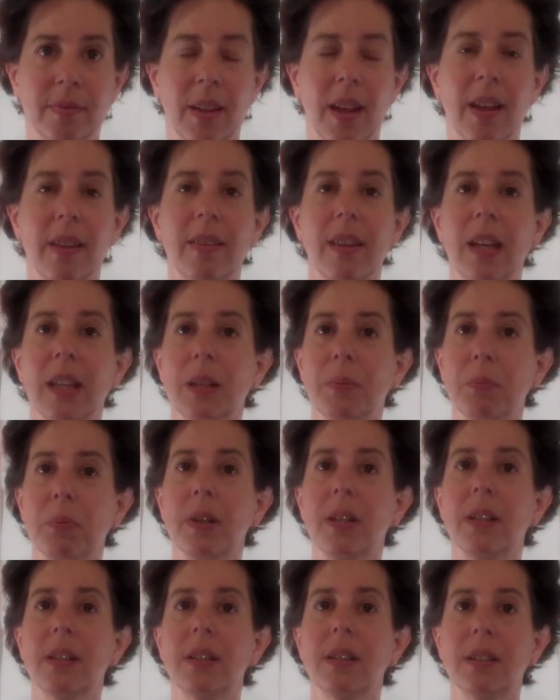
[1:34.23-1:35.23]
And that's
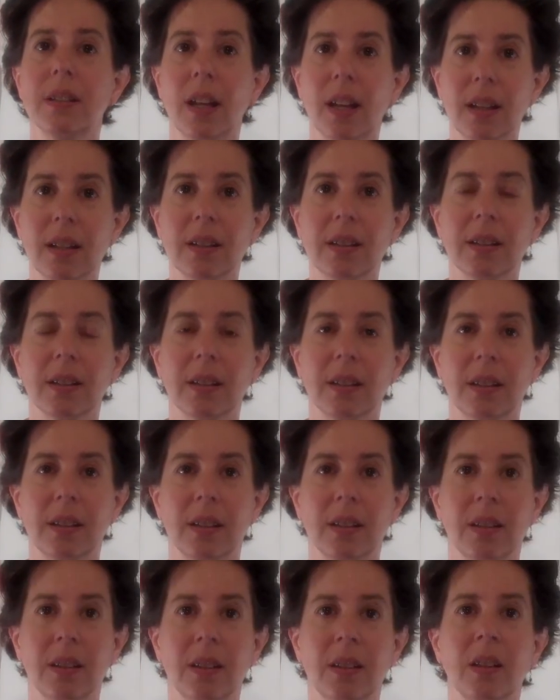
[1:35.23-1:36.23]
precisely
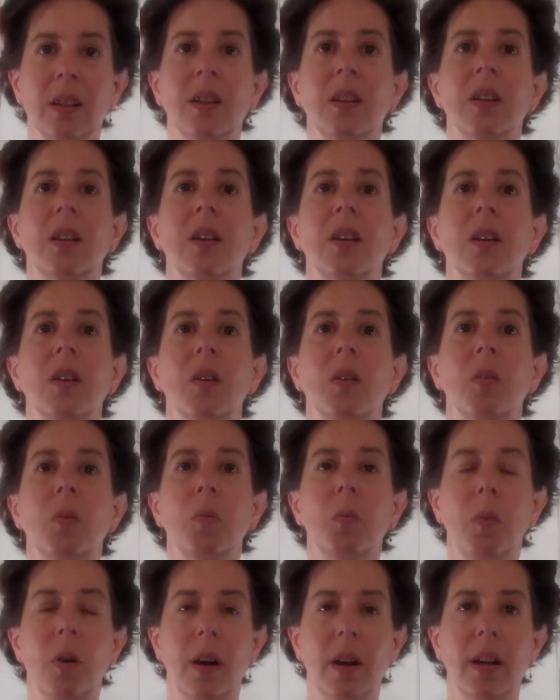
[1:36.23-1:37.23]

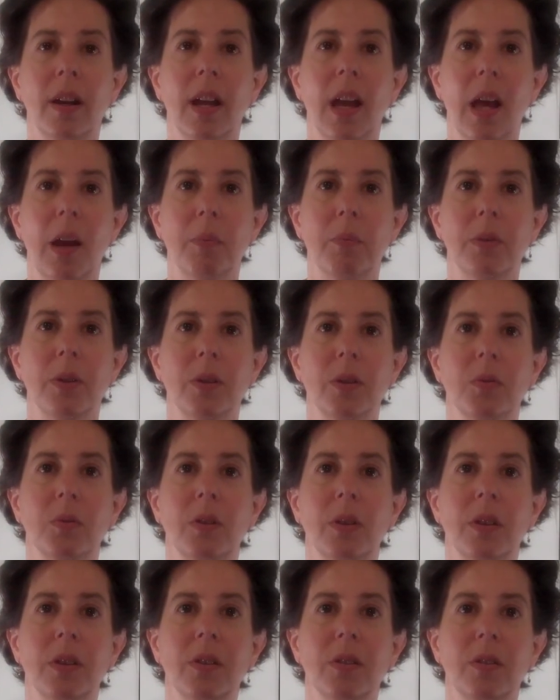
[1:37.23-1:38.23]
what happens
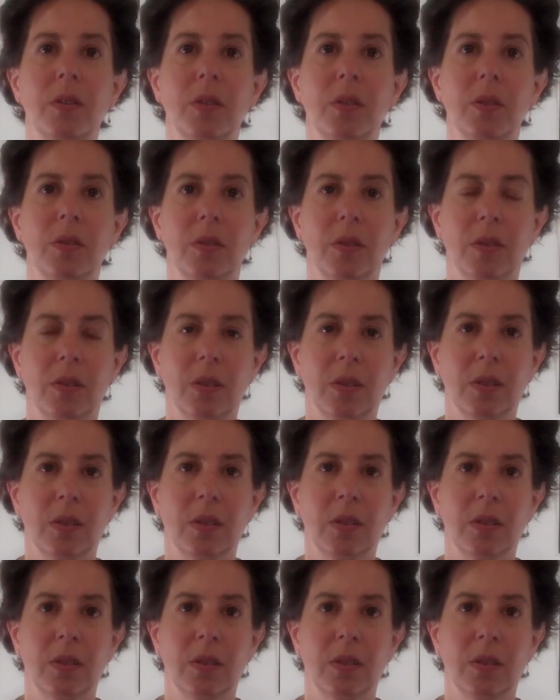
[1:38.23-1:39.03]
with a student